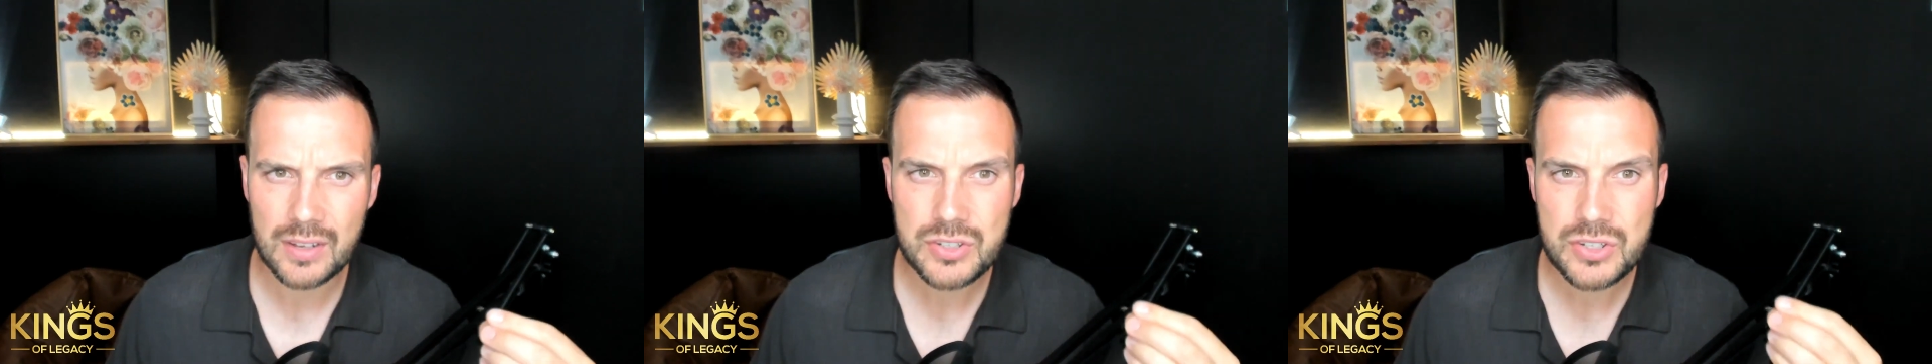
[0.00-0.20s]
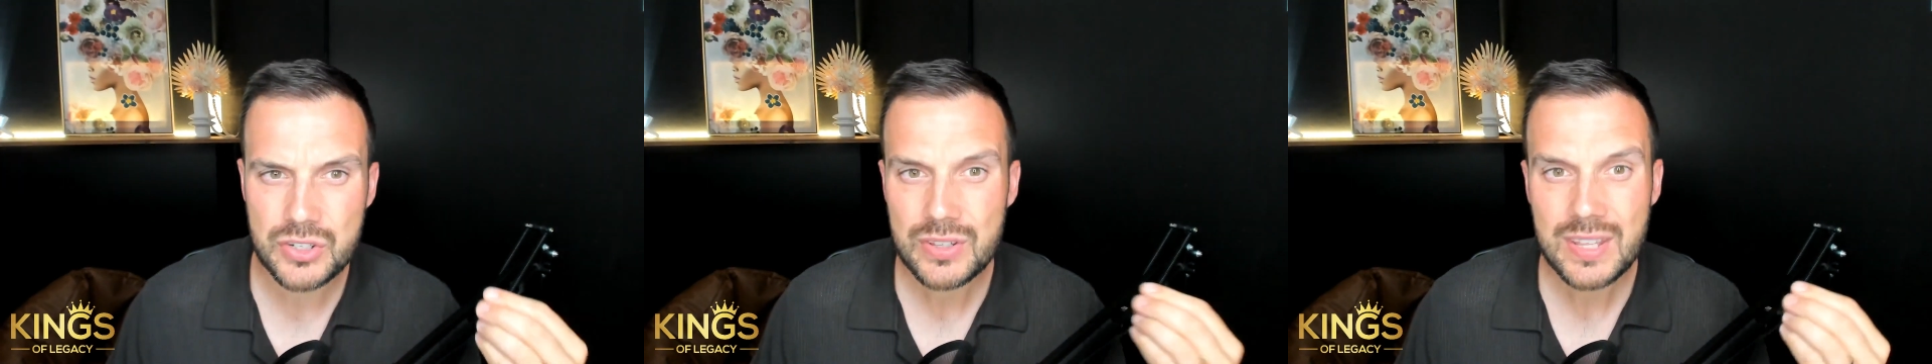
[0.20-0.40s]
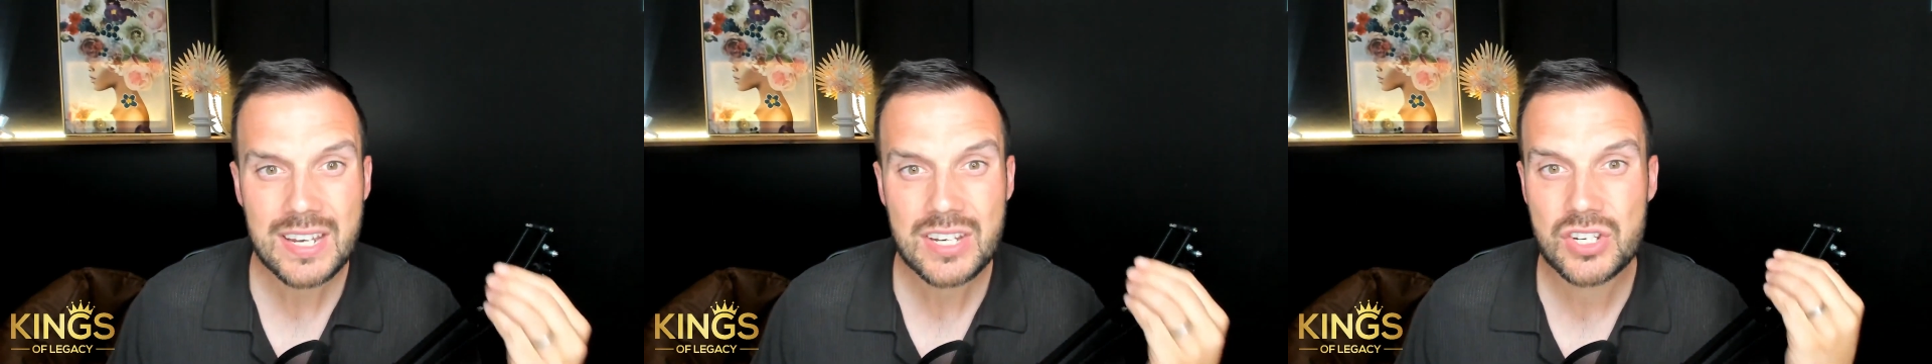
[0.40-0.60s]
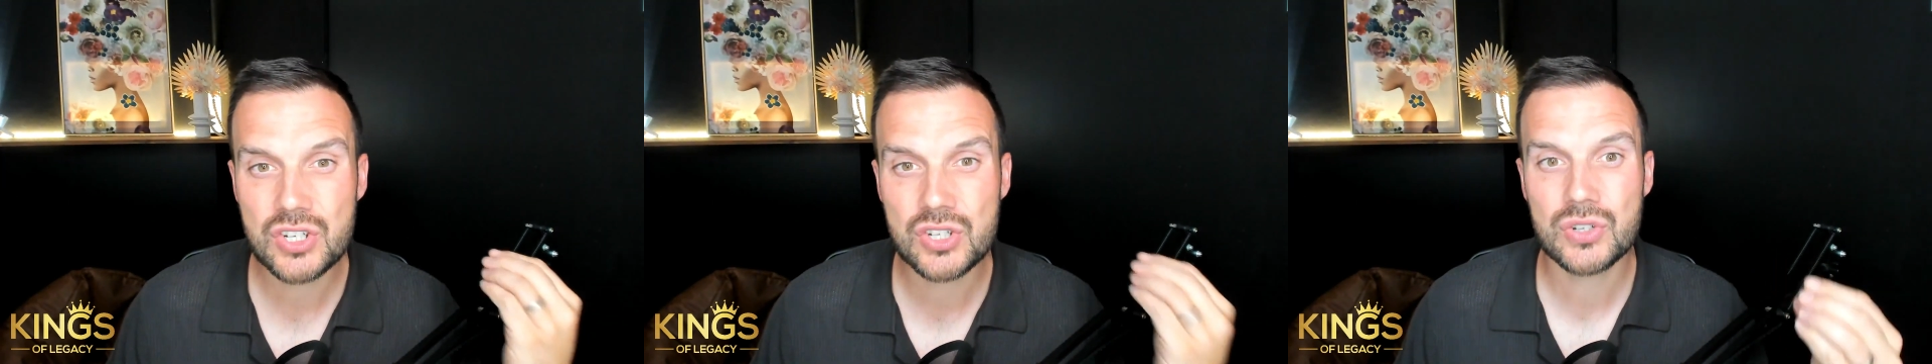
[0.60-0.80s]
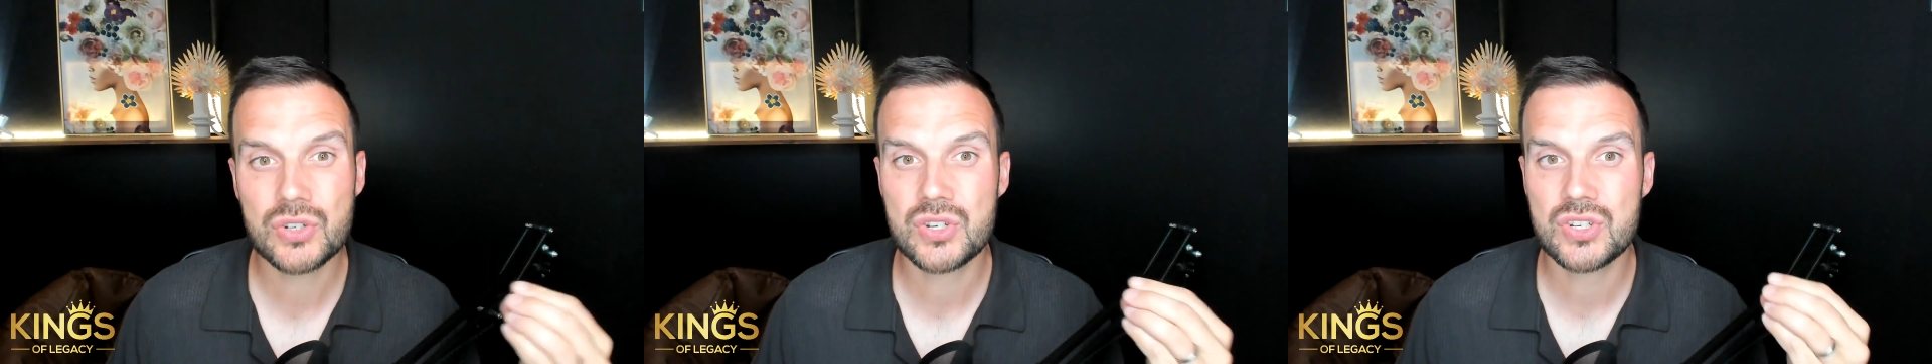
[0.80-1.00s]
do they
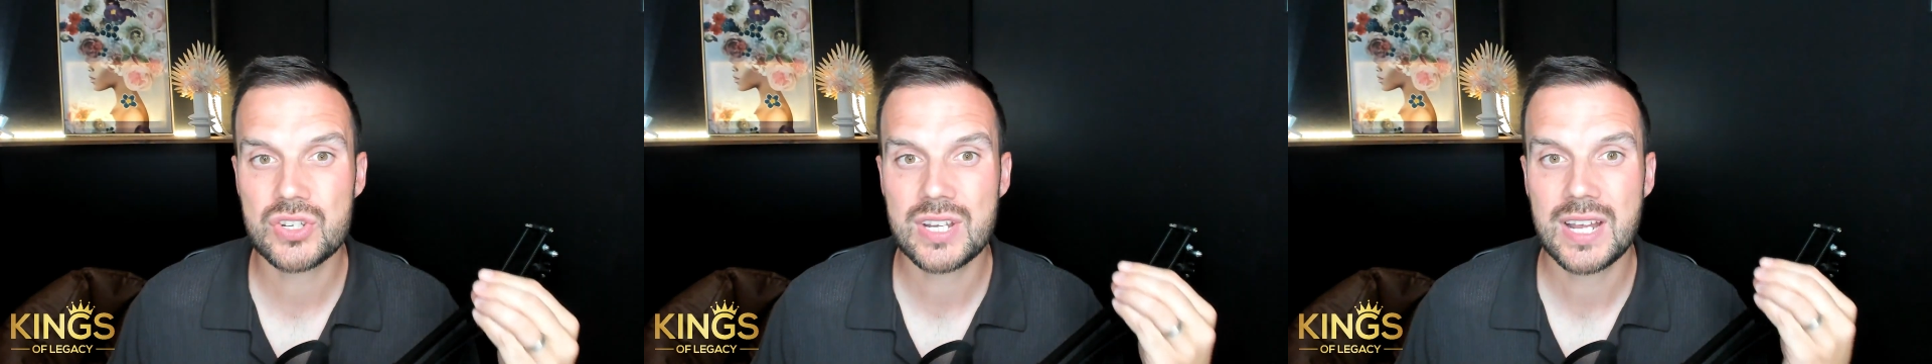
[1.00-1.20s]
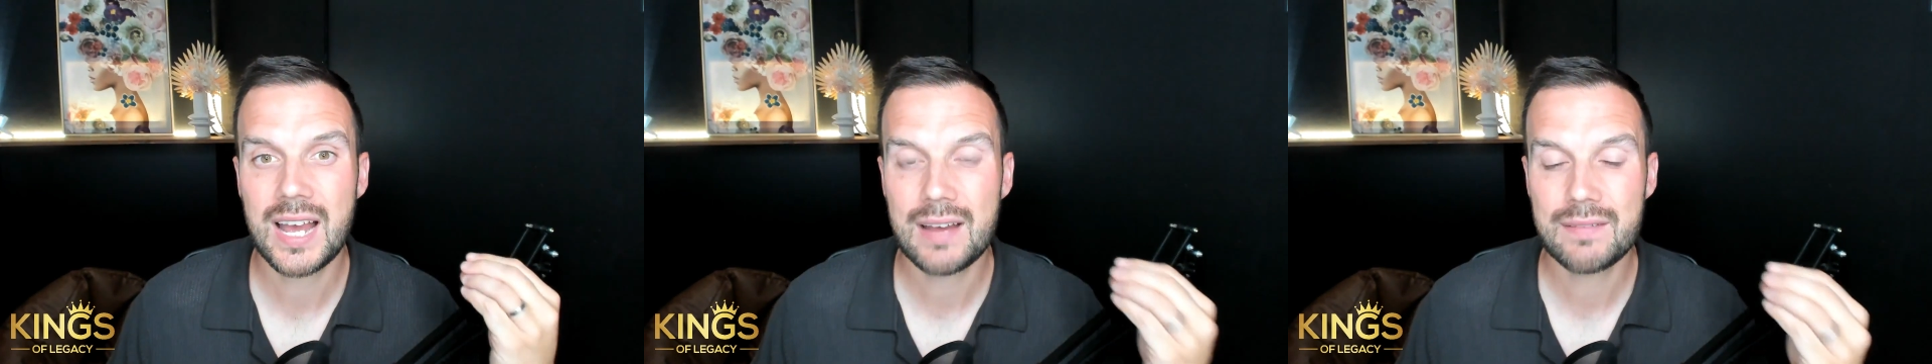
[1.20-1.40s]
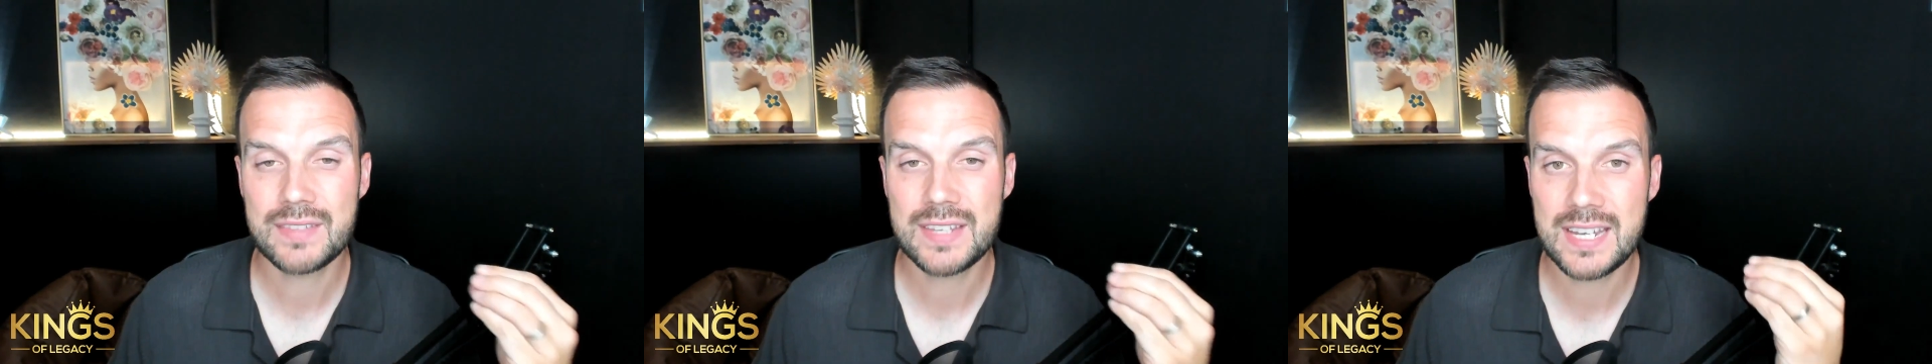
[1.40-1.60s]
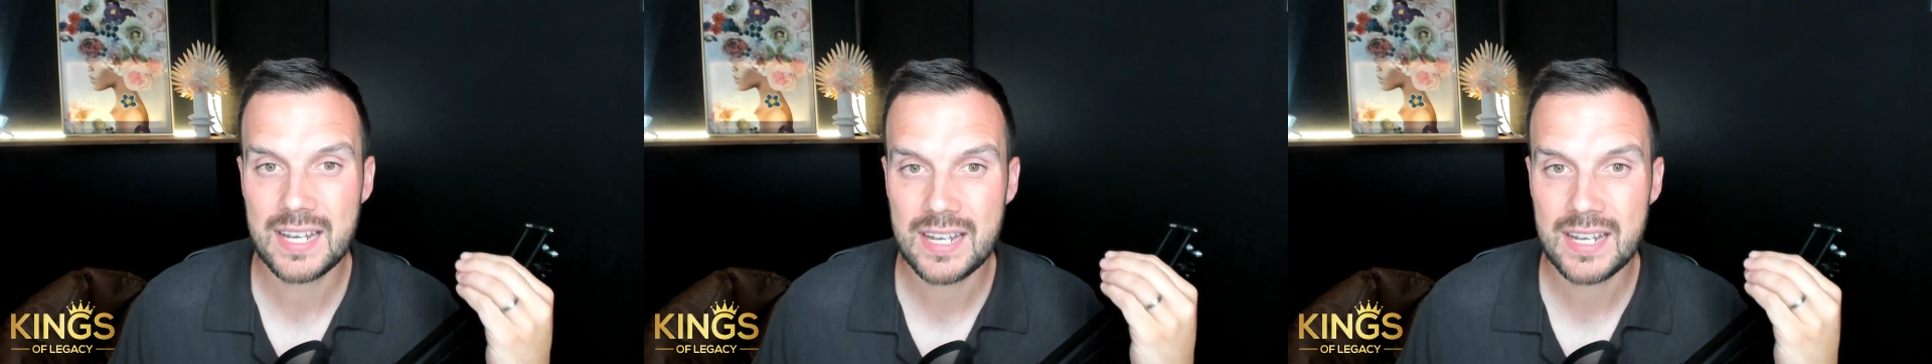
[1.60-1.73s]
just have the